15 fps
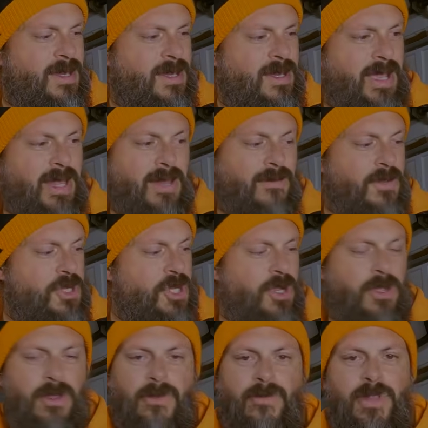I can even show
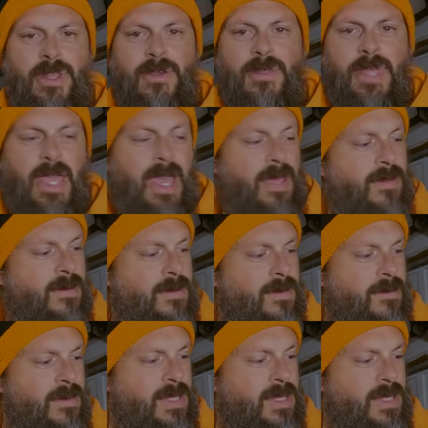you a video of that,